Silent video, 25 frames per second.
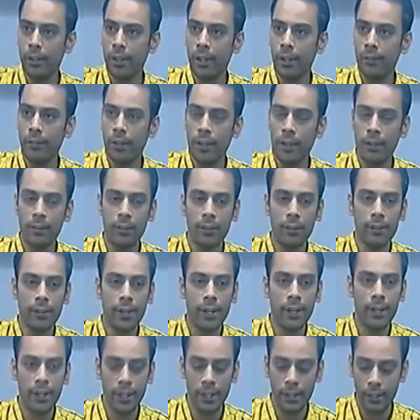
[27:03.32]
KVIC
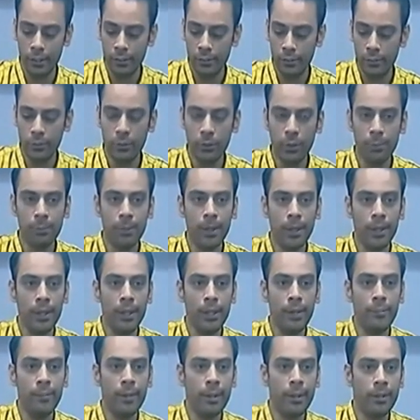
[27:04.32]
site, and I shoot up an
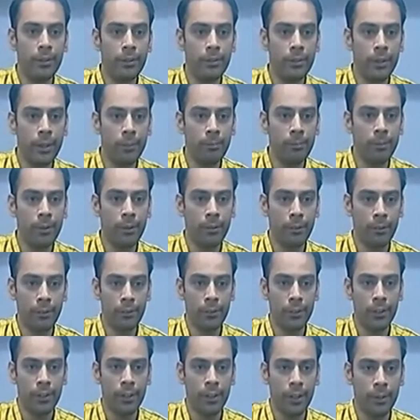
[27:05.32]
email to them
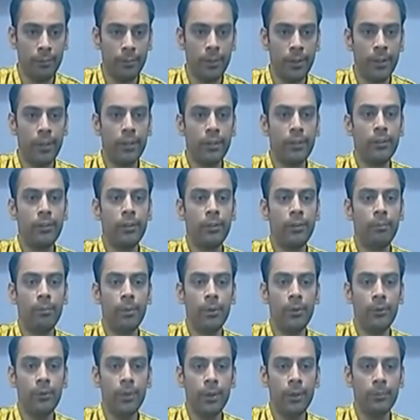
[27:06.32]
requesting them to
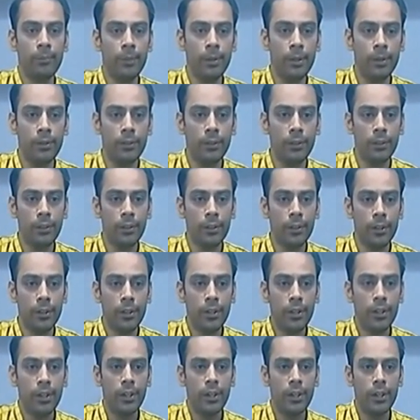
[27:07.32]
depute a person
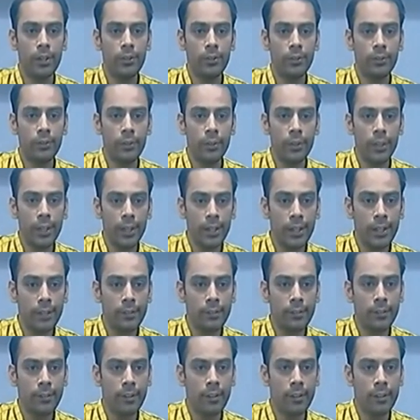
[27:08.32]
to take a
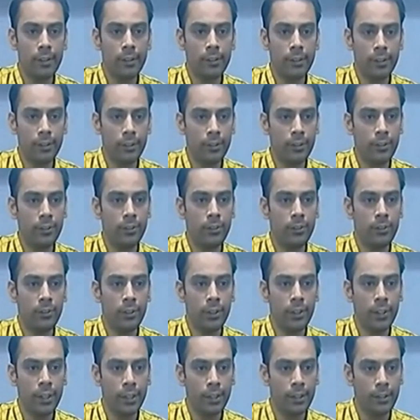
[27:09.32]
session
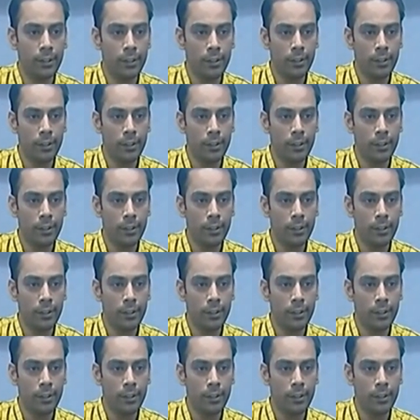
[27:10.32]
during that